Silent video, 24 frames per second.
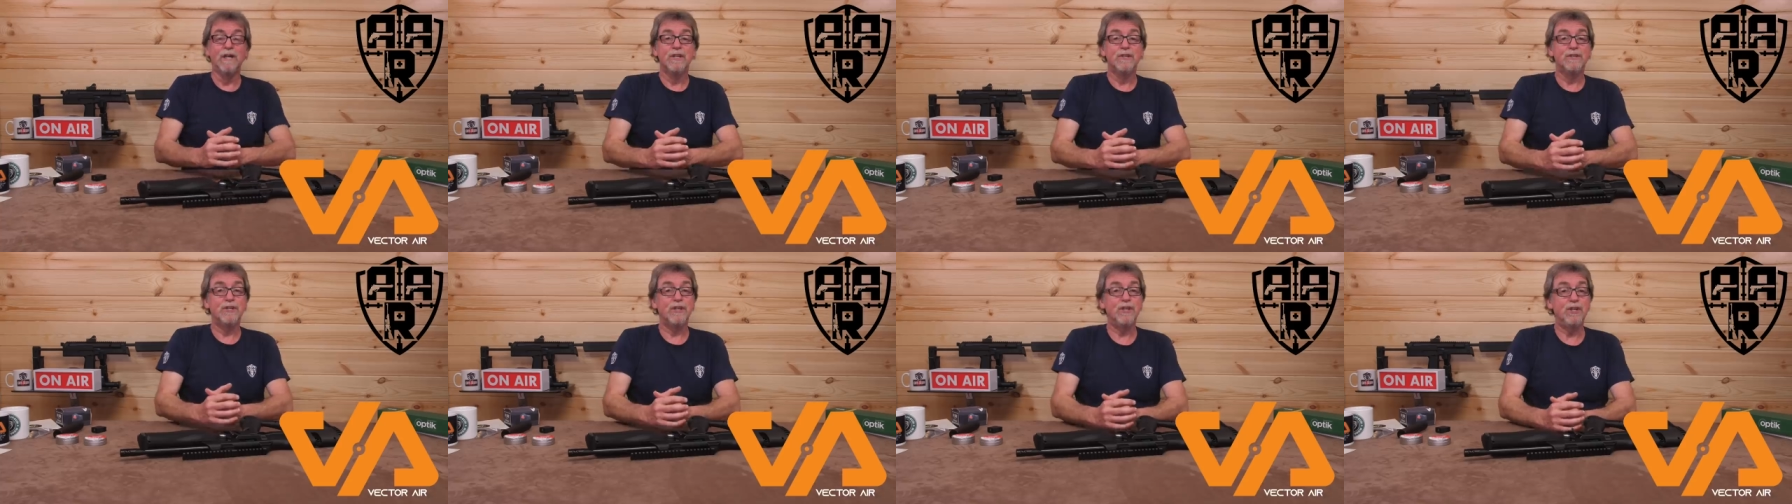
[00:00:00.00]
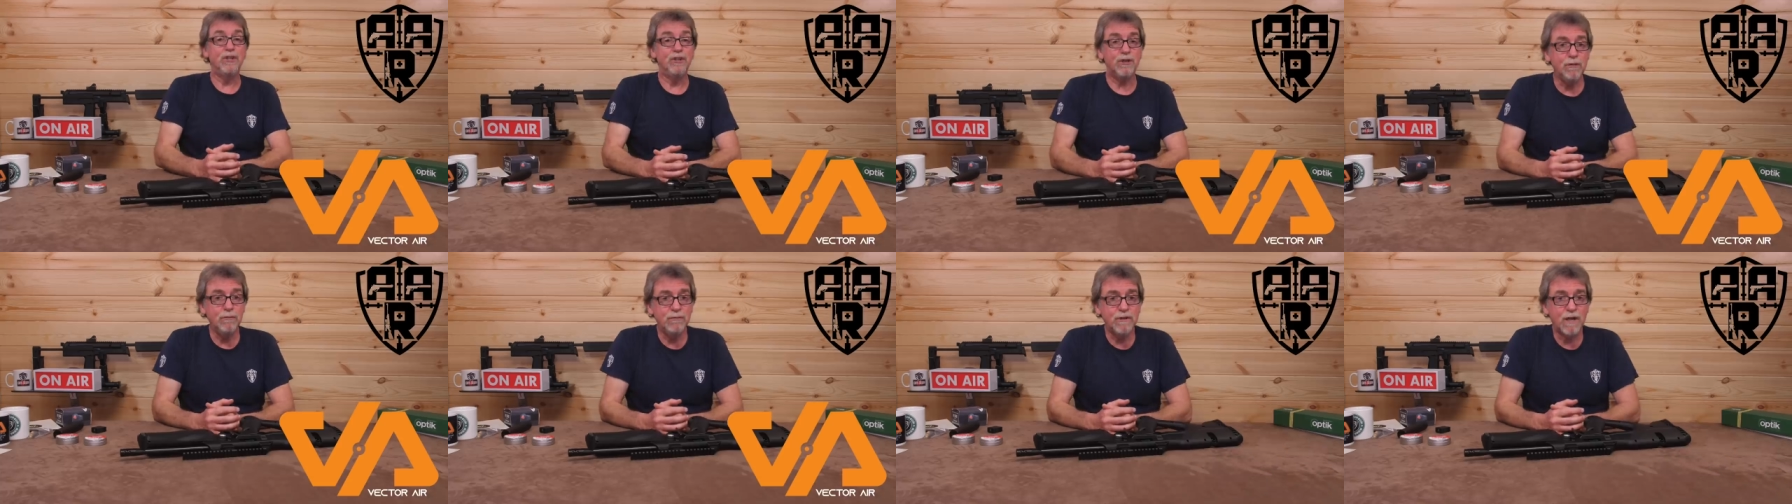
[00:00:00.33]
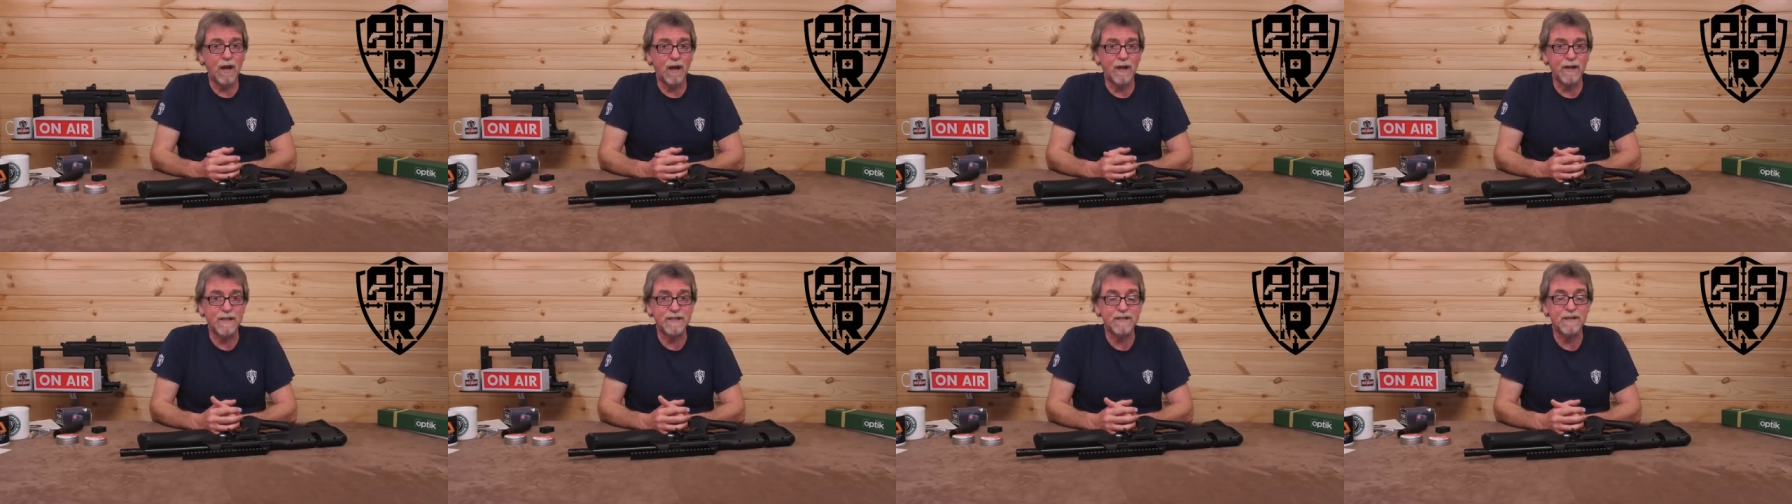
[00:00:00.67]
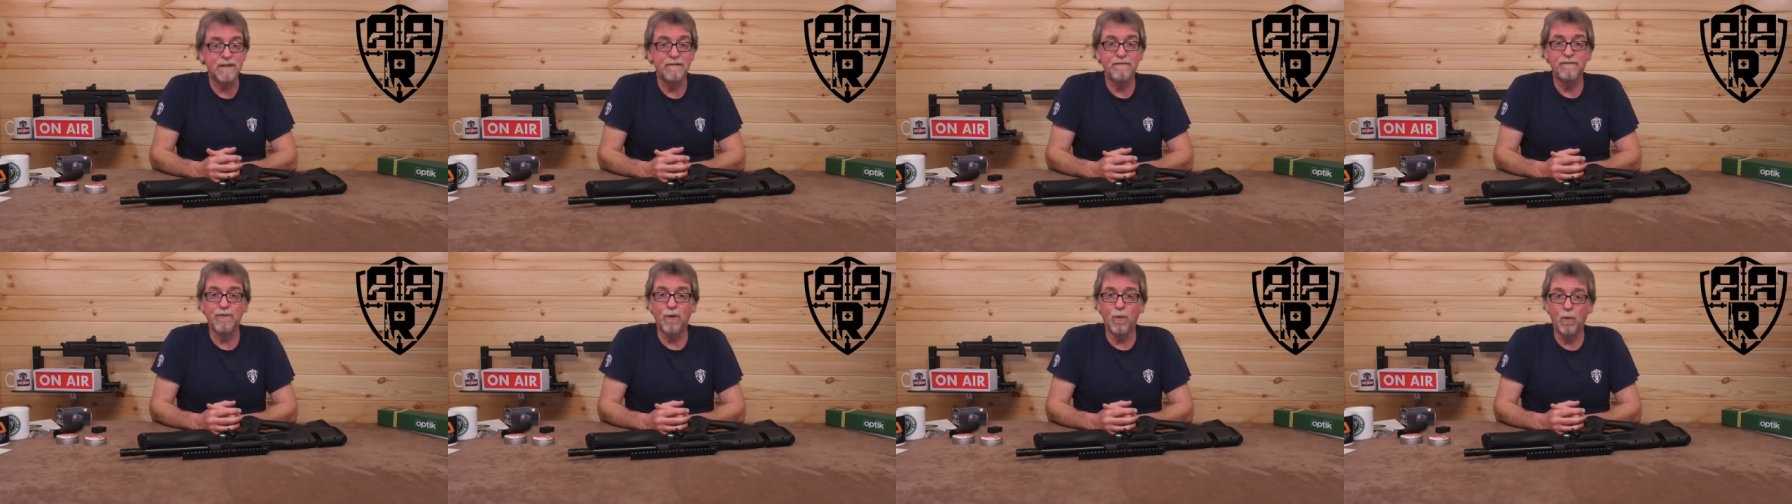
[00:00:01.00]
to you guys
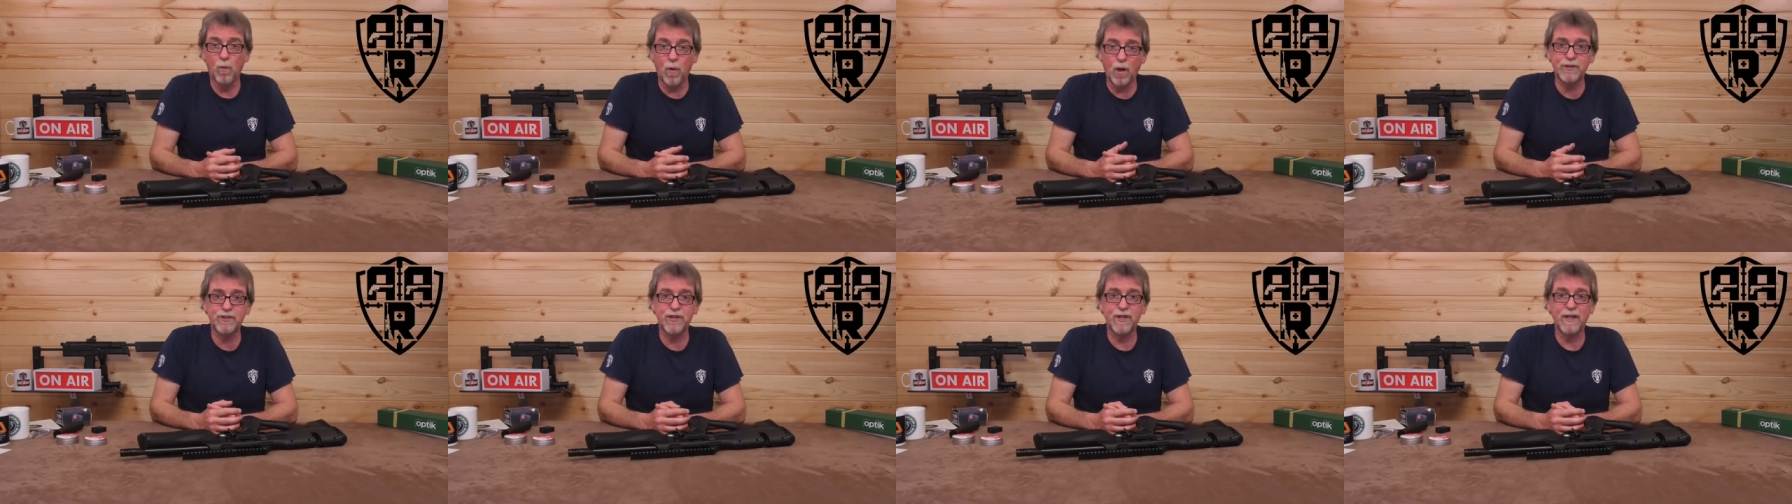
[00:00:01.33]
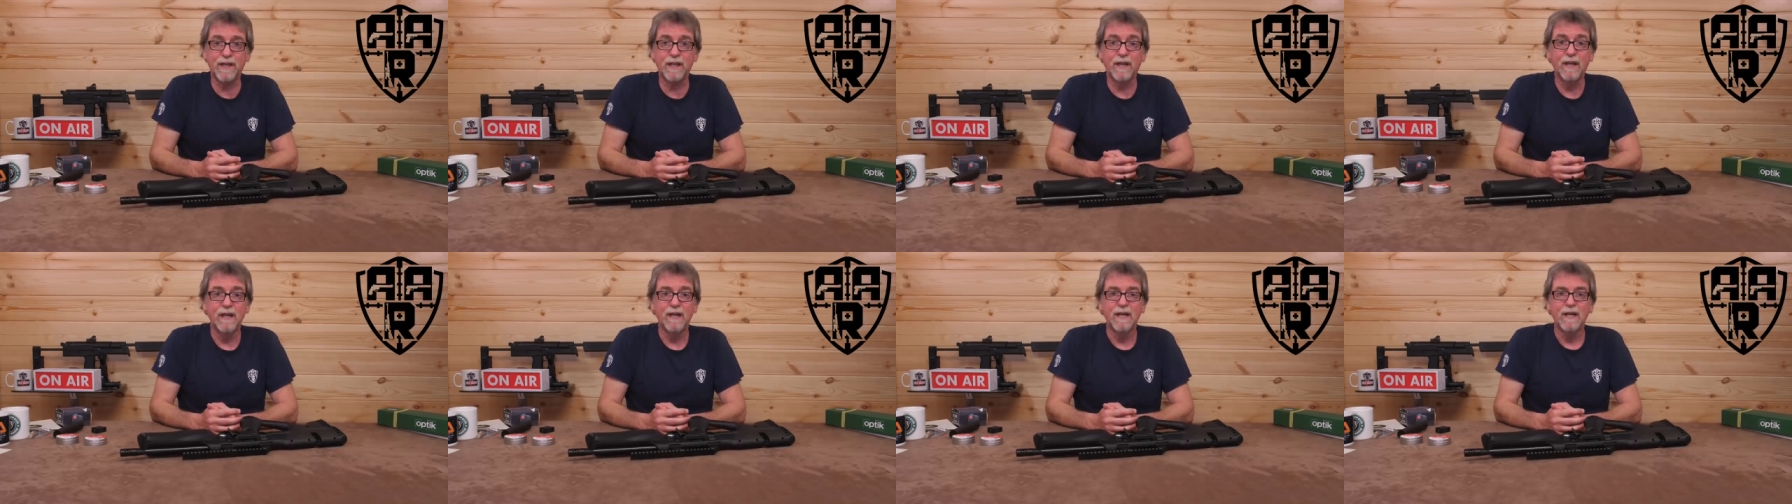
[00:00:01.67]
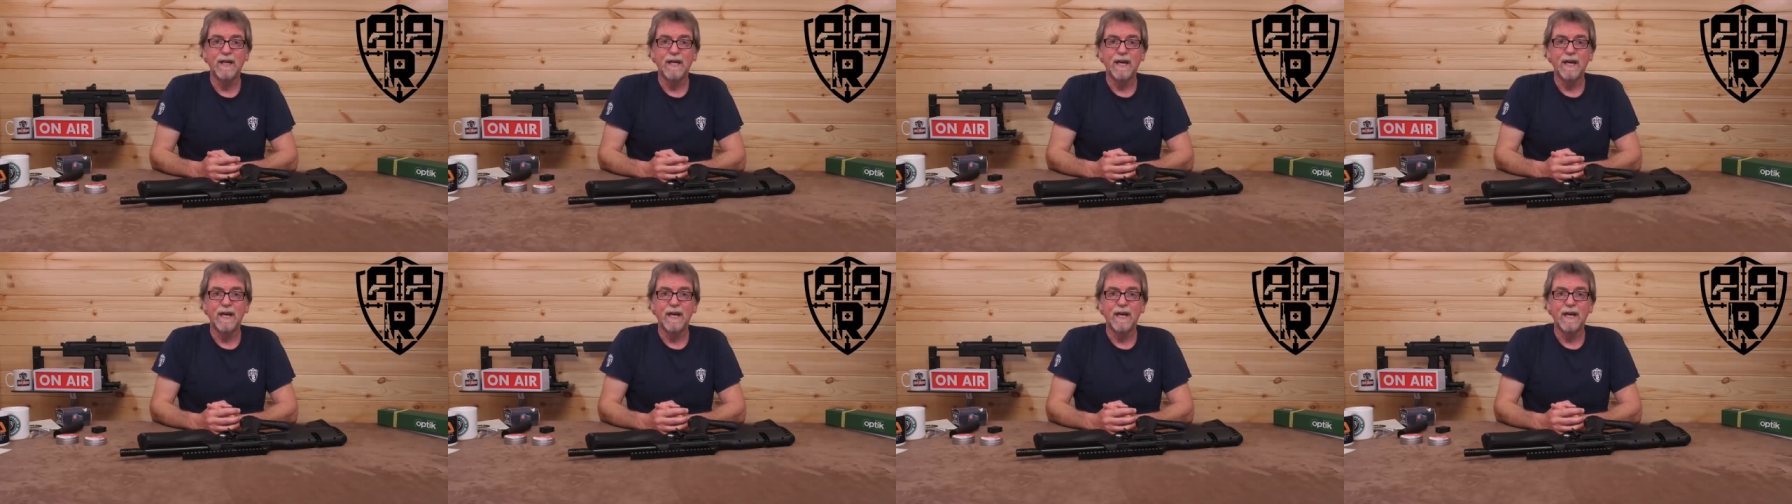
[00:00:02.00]
for watching